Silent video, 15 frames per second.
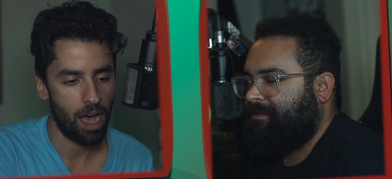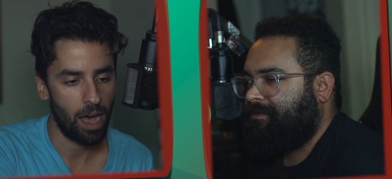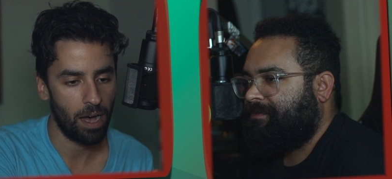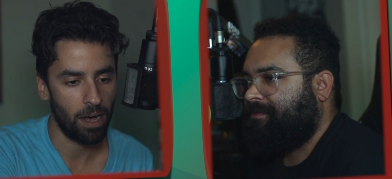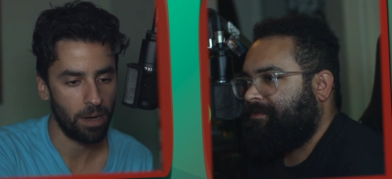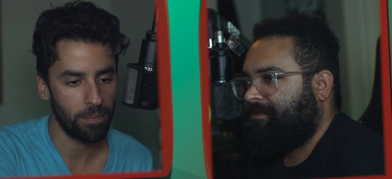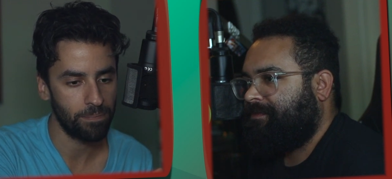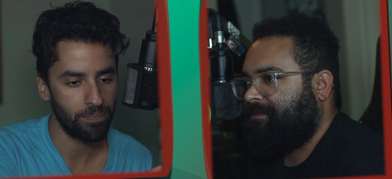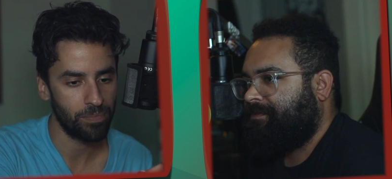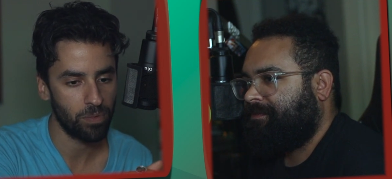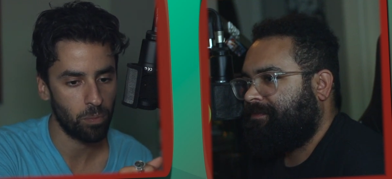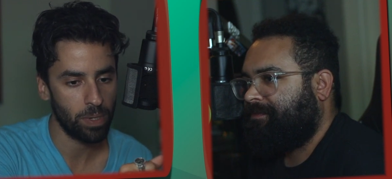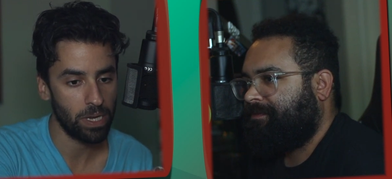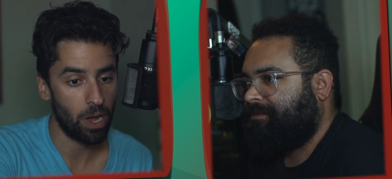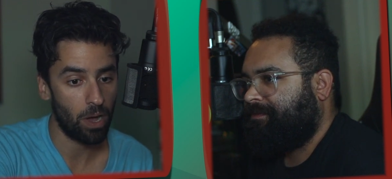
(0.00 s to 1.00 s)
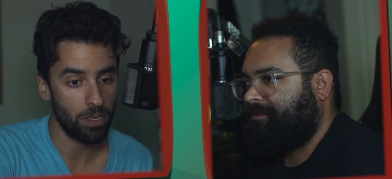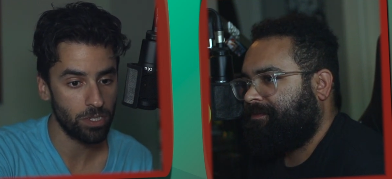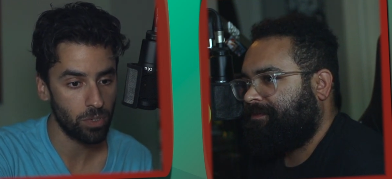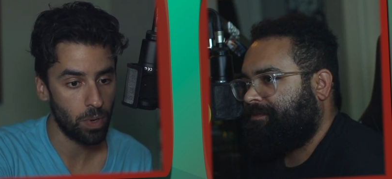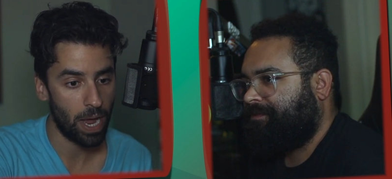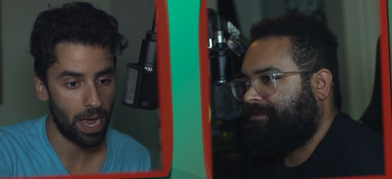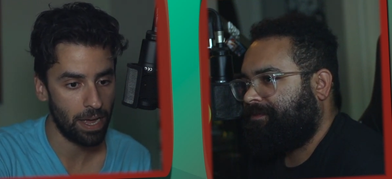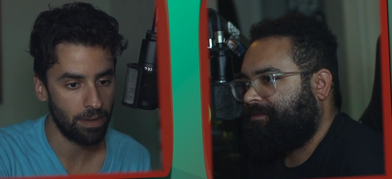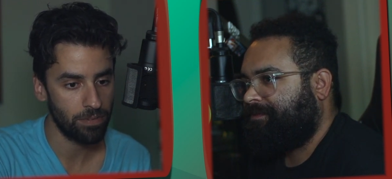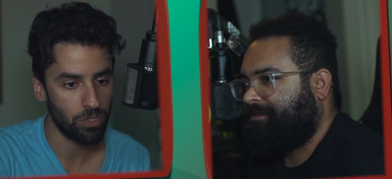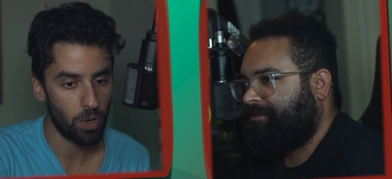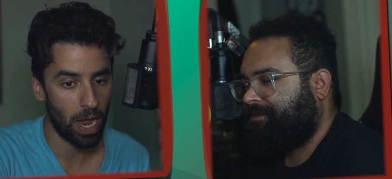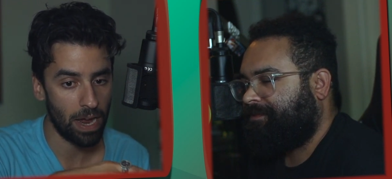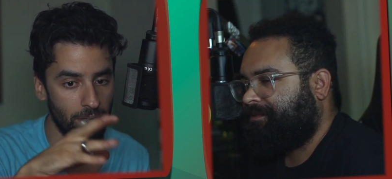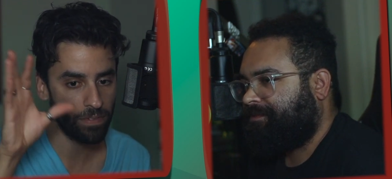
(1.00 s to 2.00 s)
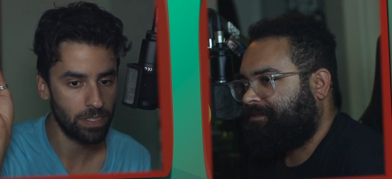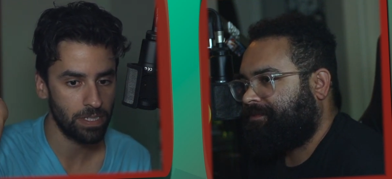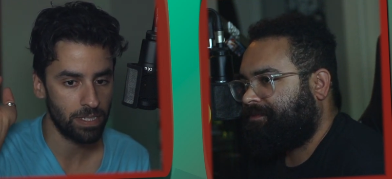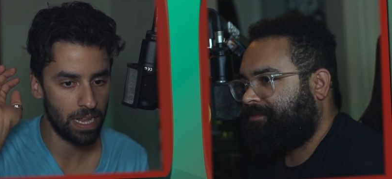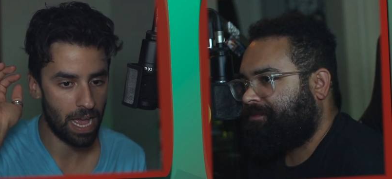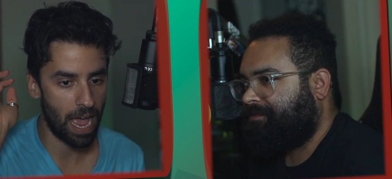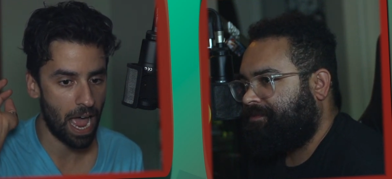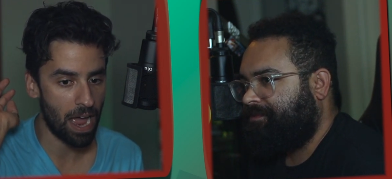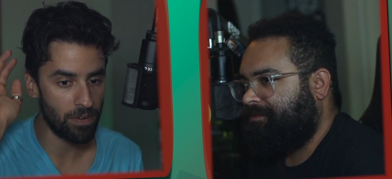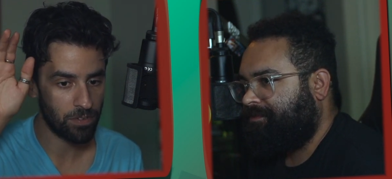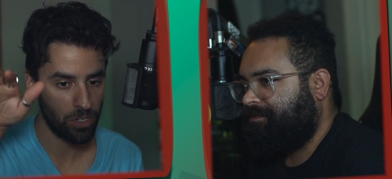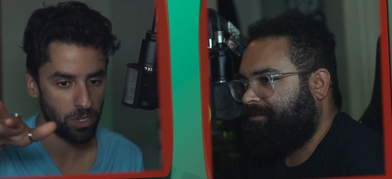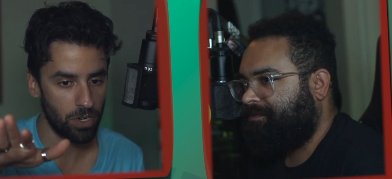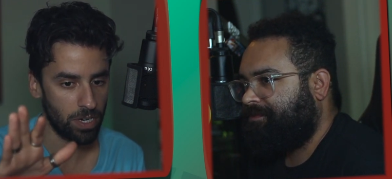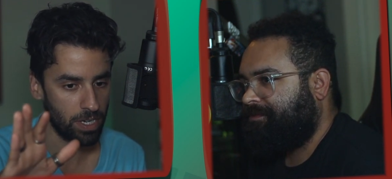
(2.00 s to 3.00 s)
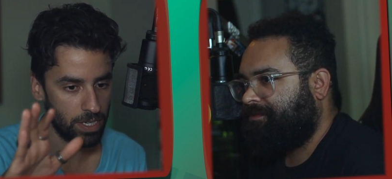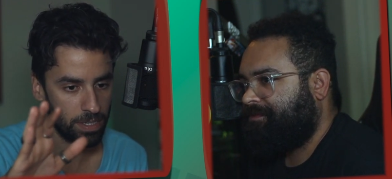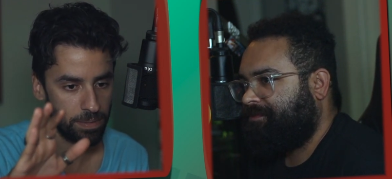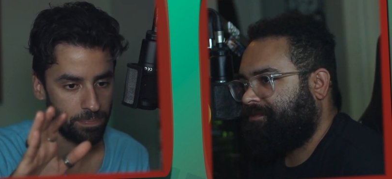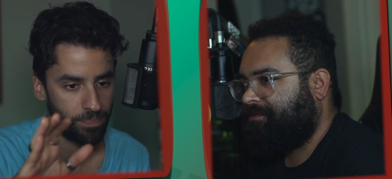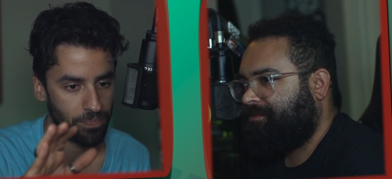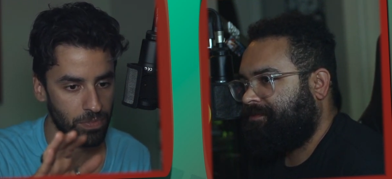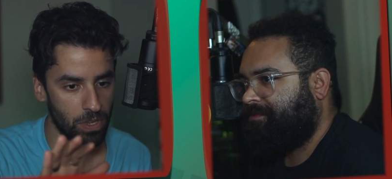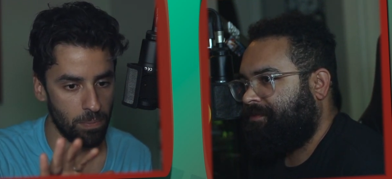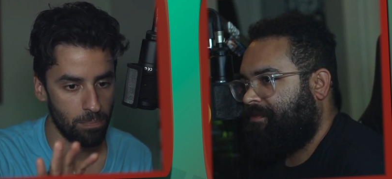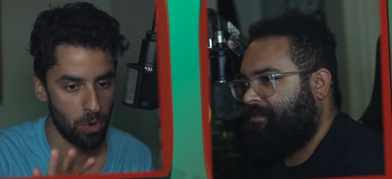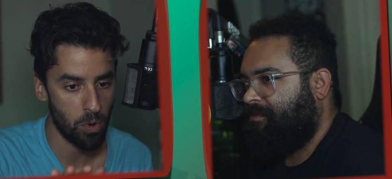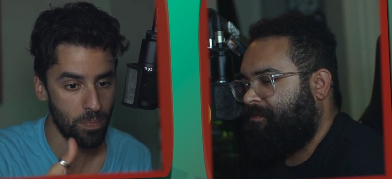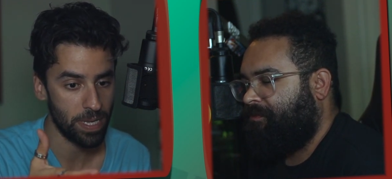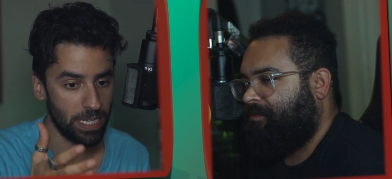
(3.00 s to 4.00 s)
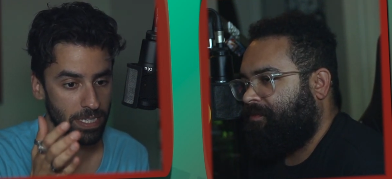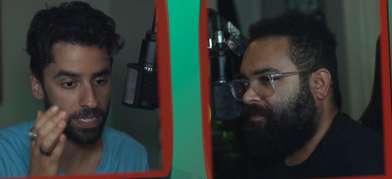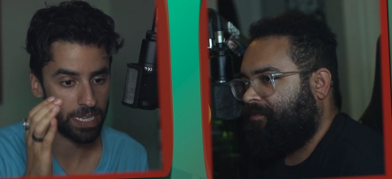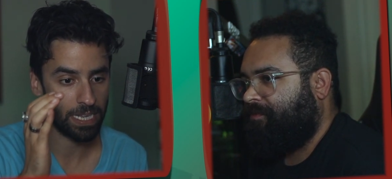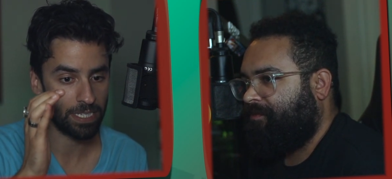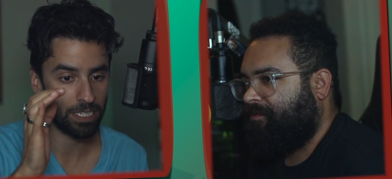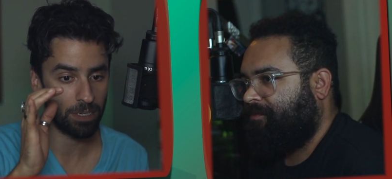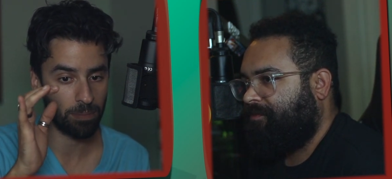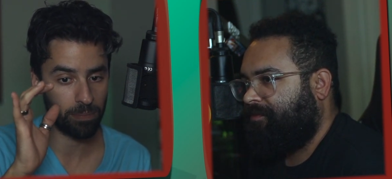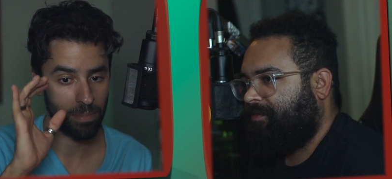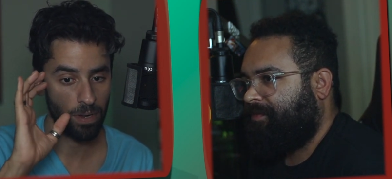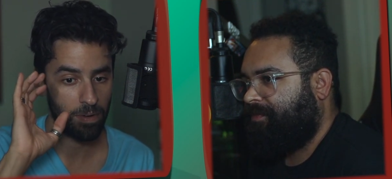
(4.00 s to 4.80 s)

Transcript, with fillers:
Speaker 1: Um, we also have so after after uh, Mobius ends up